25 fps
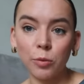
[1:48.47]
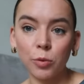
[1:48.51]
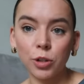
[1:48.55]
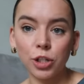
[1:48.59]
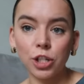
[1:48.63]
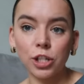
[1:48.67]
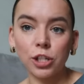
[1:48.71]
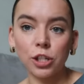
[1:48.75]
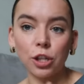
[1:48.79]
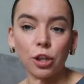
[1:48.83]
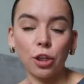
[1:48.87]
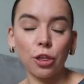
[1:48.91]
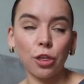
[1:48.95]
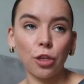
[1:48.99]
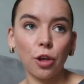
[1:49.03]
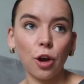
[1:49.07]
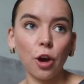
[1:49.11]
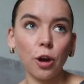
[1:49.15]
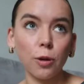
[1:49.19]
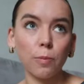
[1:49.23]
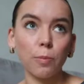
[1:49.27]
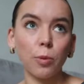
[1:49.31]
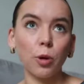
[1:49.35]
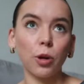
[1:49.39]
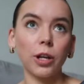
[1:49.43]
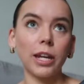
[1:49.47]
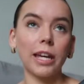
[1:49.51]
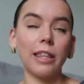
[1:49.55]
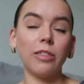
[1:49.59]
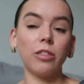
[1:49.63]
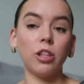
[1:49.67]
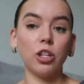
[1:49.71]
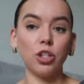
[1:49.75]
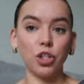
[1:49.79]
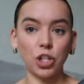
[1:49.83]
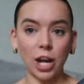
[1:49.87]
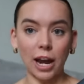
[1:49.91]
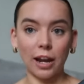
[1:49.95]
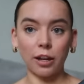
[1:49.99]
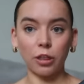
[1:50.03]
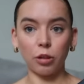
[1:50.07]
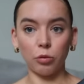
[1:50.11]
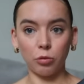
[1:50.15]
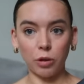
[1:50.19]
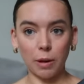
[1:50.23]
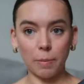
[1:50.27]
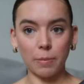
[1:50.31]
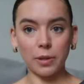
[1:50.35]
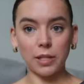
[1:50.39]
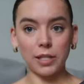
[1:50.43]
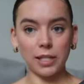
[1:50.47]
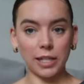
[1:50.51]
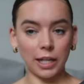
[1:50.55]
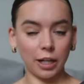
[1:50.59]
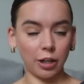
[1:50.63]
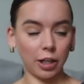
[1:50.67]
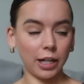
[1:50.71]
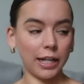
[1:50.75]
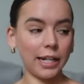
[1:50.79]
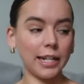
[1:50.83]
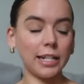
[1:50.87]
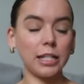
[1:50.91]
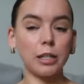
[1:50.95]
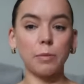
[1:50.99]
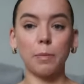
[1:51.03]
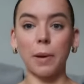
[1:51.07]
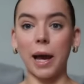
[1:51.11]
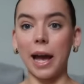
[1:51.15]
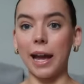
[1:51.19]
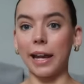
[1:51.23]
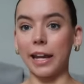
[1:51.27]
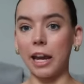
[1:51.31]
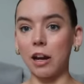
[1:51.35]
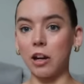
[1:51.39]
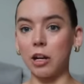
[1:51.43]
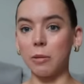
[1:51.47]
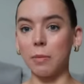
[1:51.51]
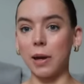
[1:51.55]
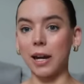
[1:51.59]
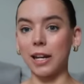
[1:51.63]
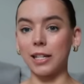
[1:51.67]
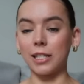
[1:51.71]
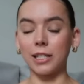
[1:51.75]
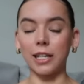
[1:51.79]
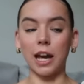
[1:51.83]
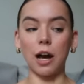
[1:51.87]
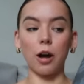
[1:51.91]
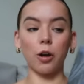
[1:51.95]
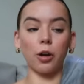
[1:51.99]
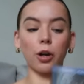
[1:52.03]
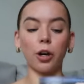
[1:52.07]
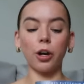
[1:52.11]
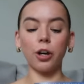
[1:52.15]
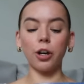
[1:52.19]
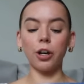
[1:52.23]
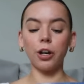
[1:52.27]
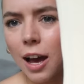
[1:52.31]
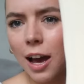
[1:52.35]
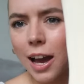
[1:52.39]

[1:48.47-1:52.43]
which is the third book in the Jack the Ripper series by Kerry Maniscalco.